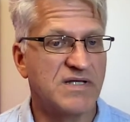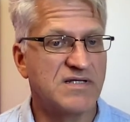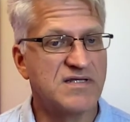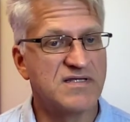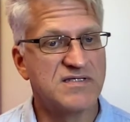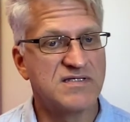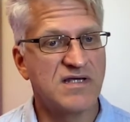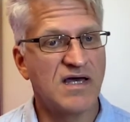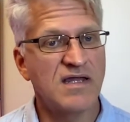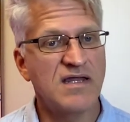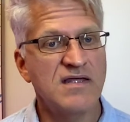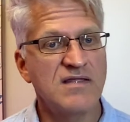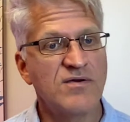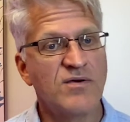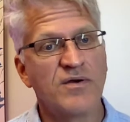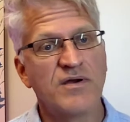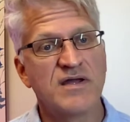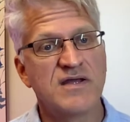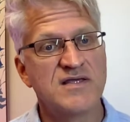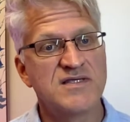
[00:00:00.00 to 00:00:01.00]
And to study the
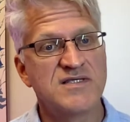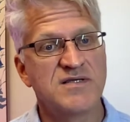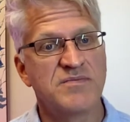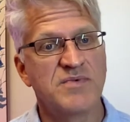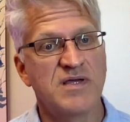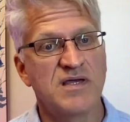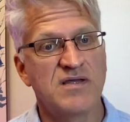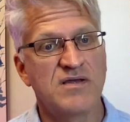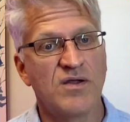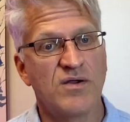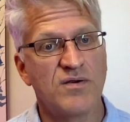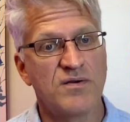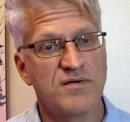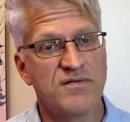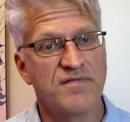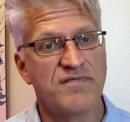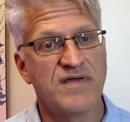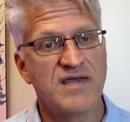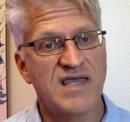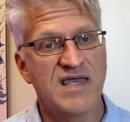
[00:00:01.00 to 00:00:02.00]
organism in
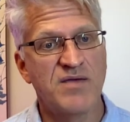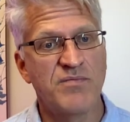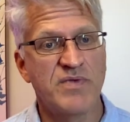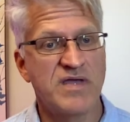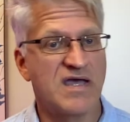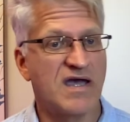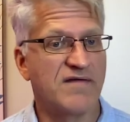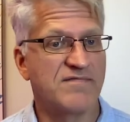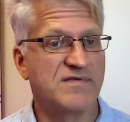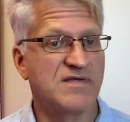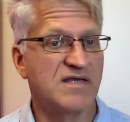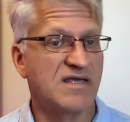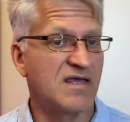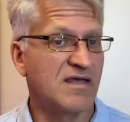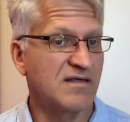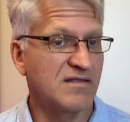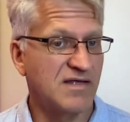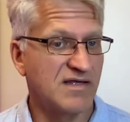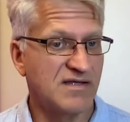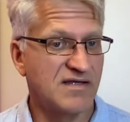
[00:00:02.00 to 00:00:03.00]
Earth thinking, we have to
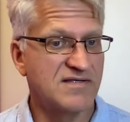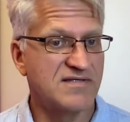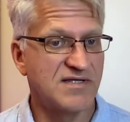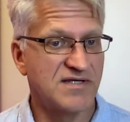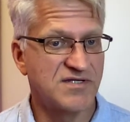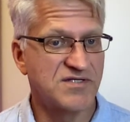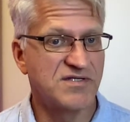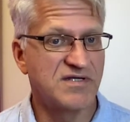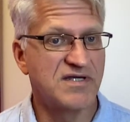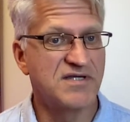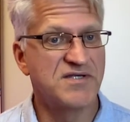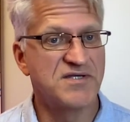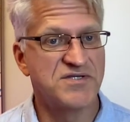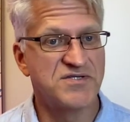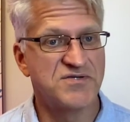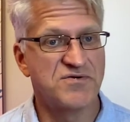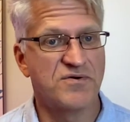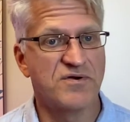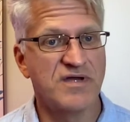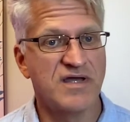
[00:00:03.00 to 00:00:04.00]
kill it, essentially, and
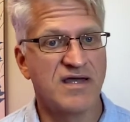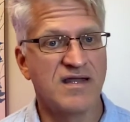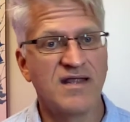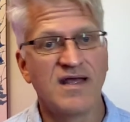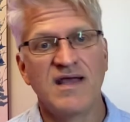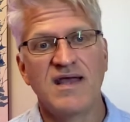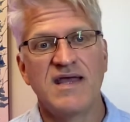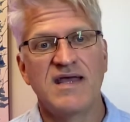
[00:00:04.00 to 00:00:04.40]
destroy it